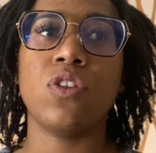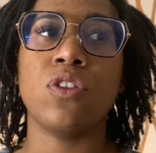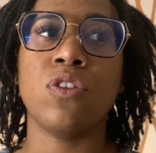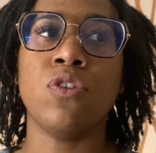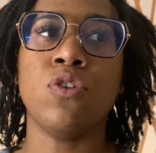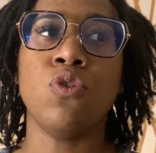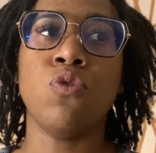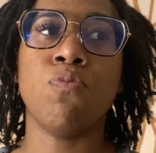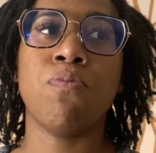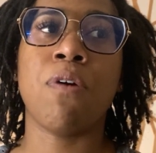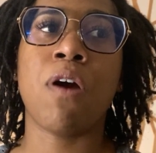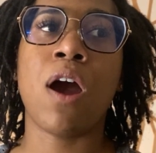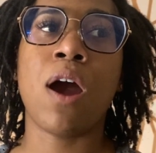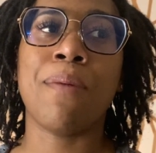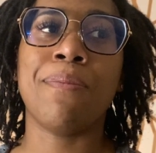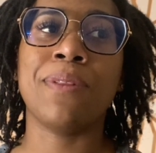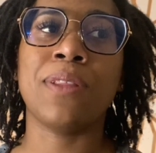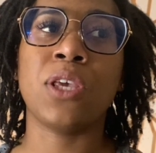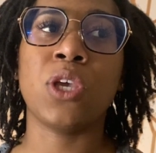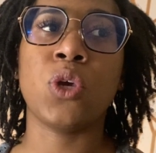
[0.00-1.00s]
you
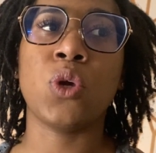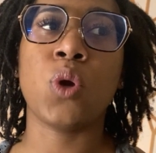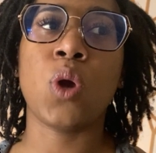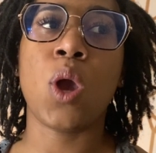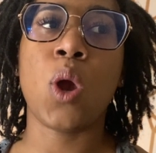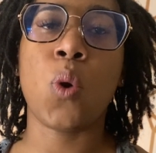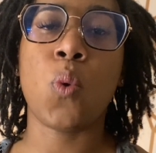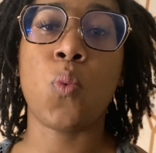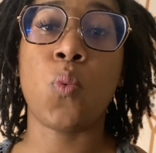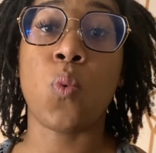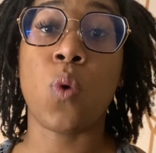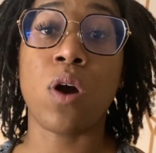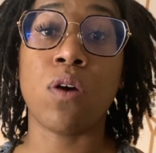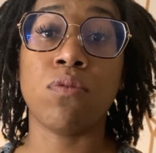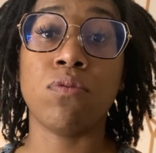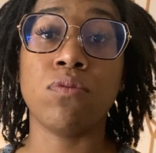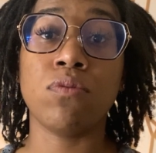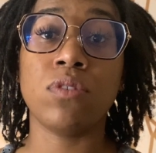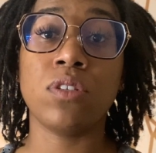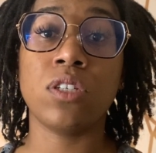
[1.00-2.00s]
probably
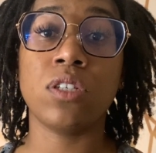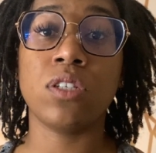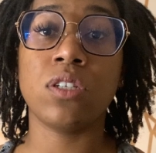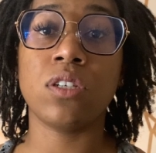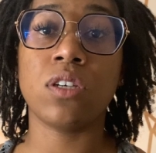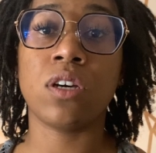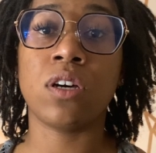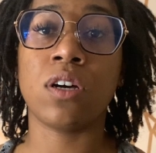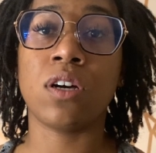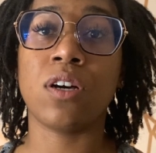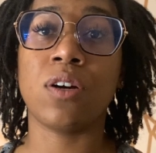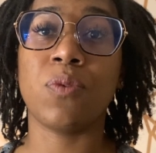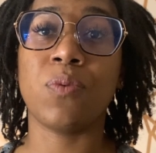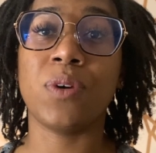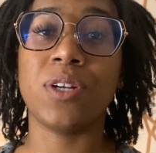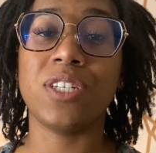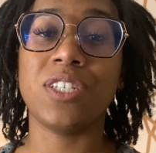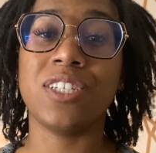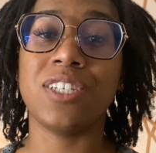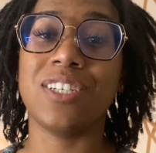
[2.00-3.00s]
won't
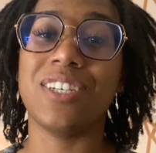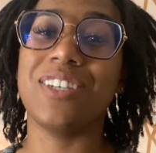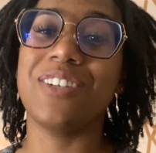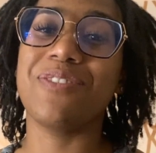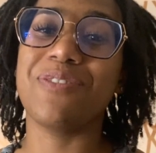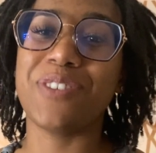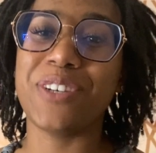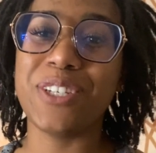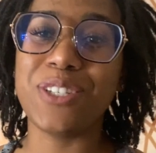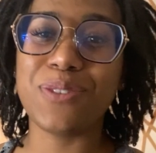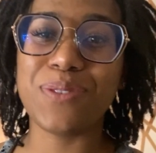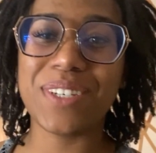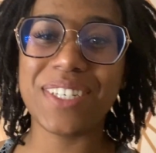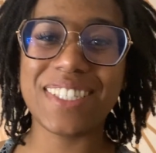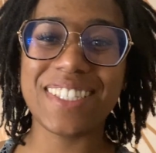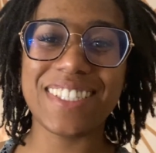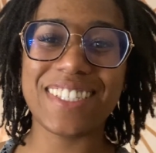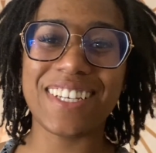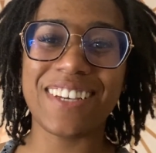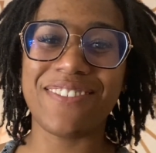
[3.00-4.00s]
want to
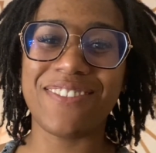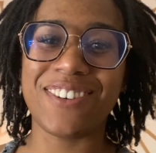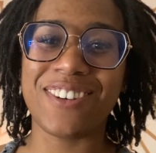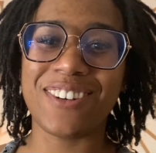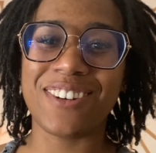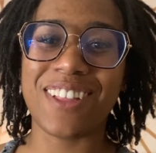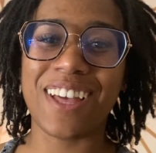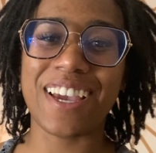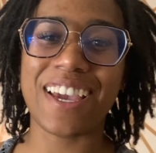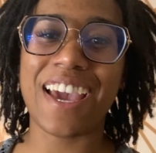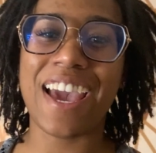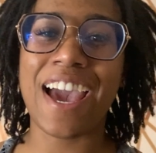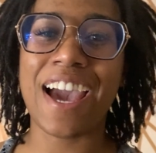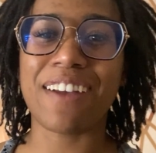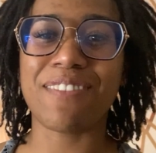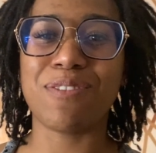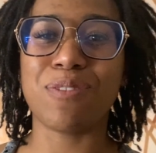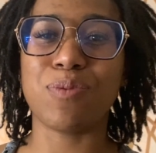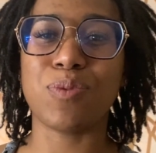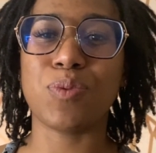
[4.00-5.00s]
retwist if you're like an
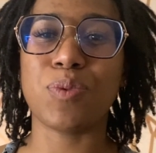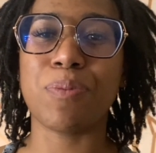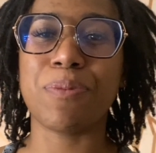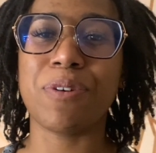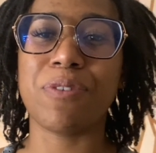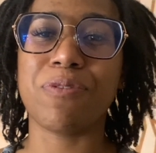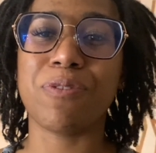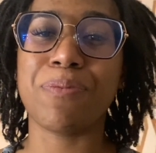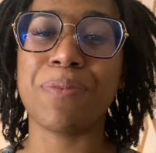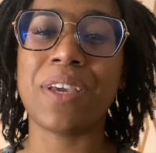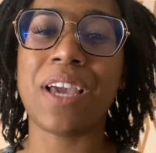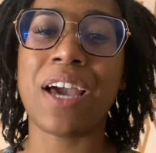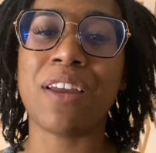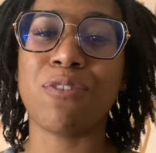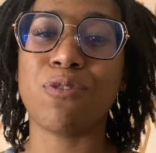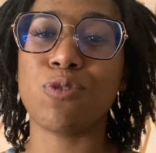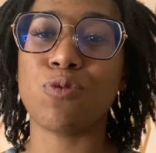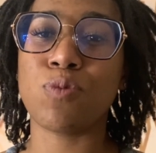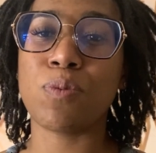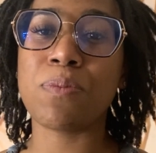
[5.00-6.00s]
active swimmer. For me, I
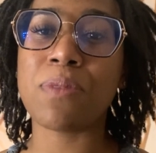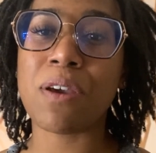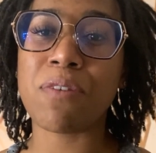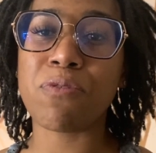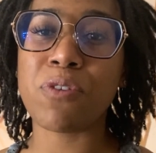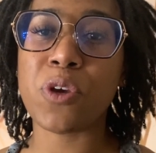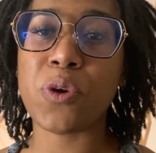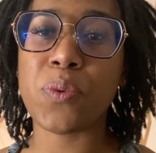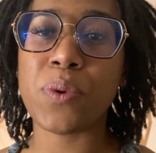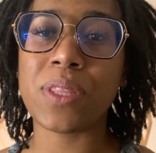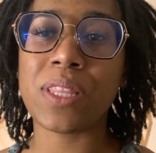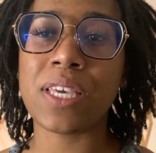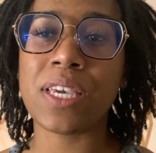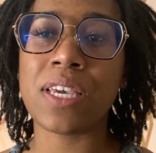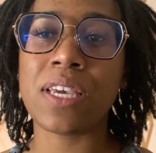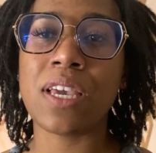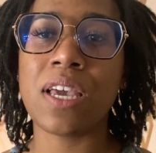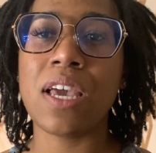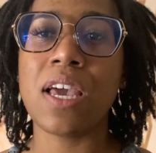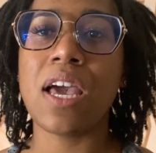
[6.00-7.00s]
don't swim that
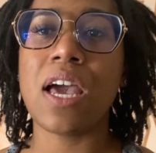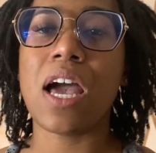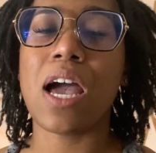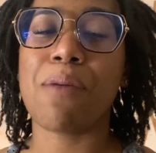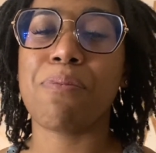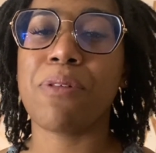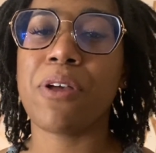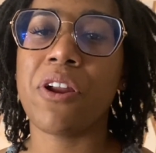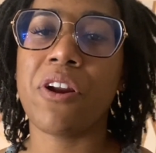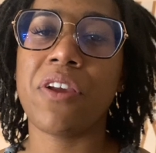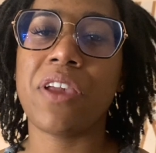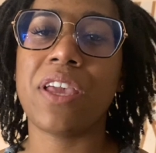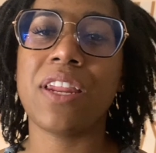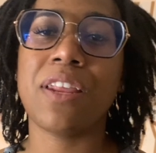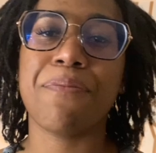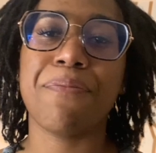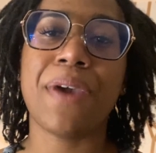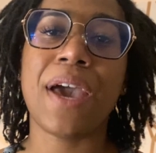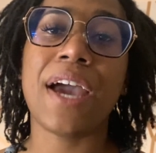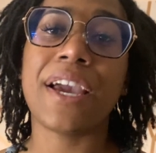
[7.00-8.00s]
frequently. I plan on getting
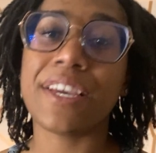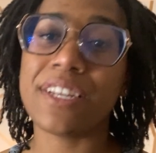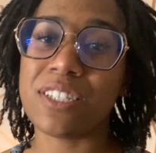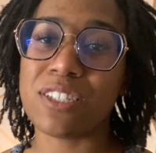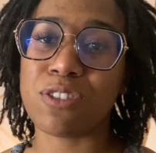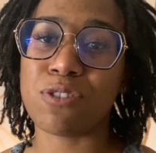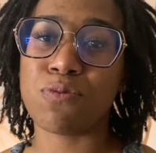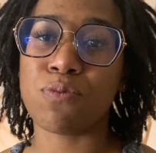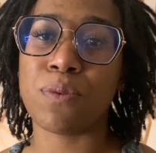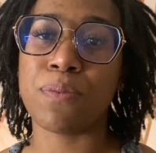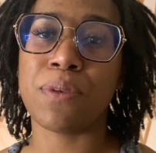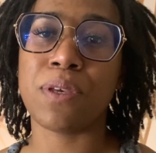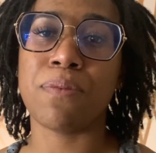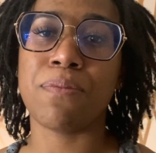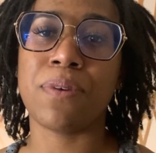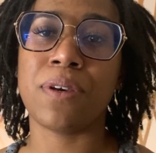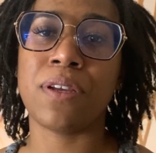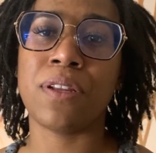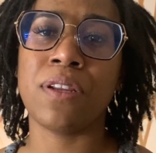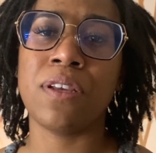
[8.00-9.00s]
back into swimming,
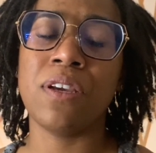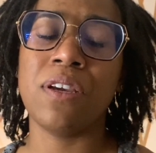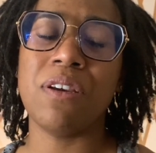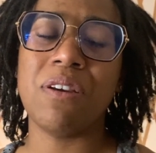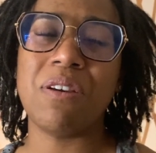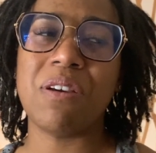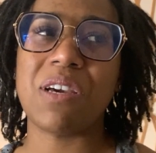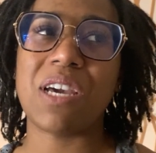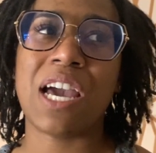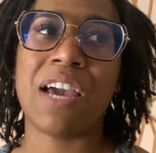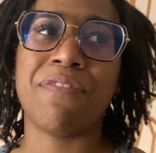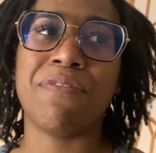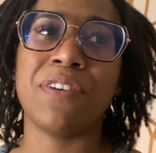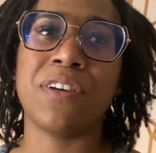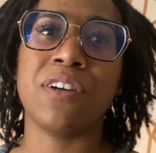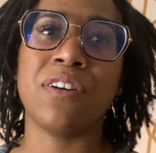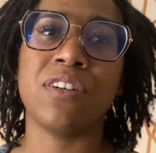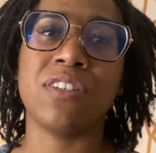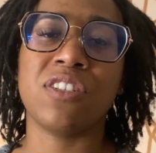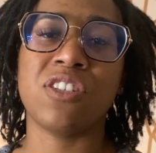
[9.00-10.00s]
but I
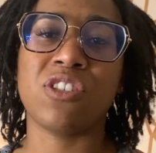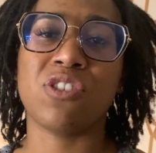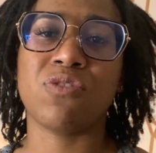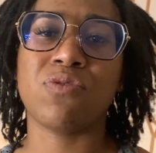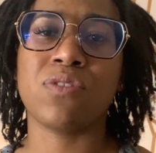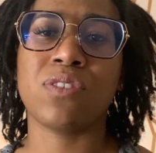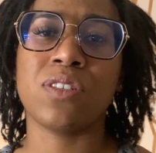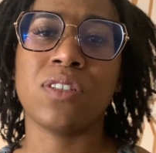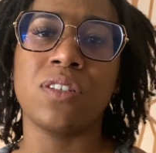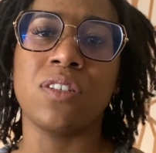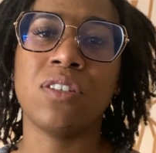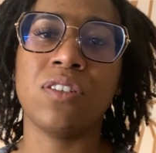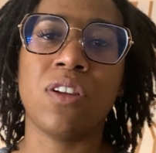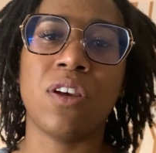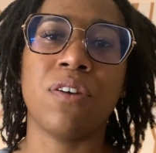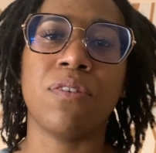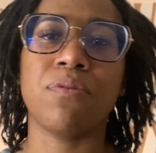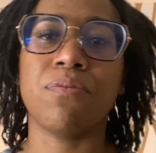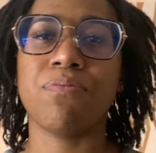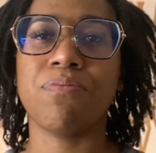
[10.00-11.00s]
figure it's just for
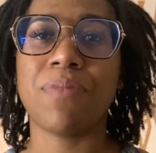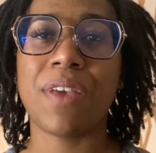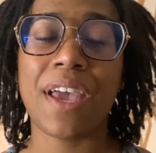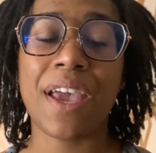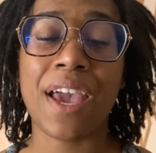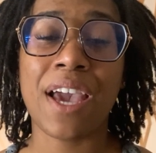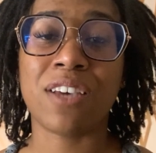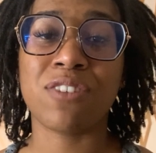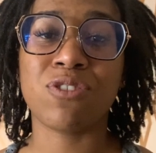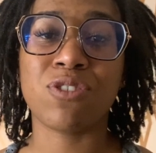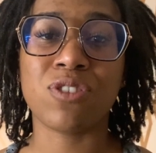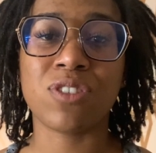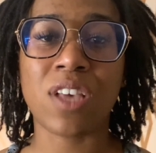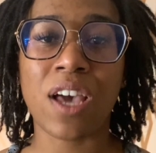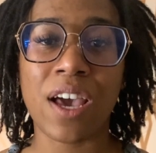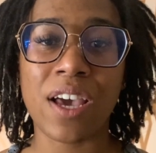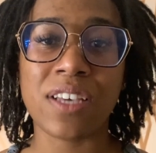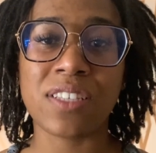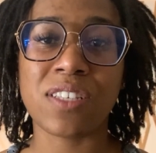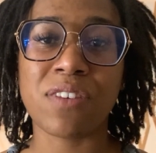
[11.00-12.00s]

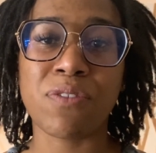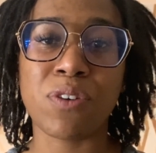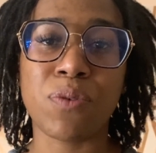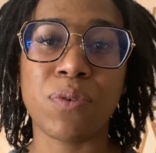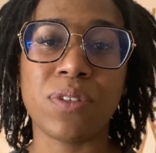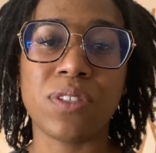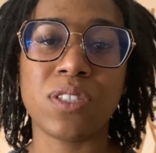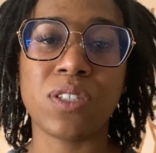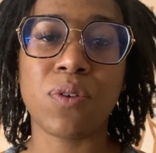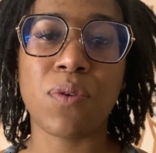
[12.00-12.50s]
exercise every once in a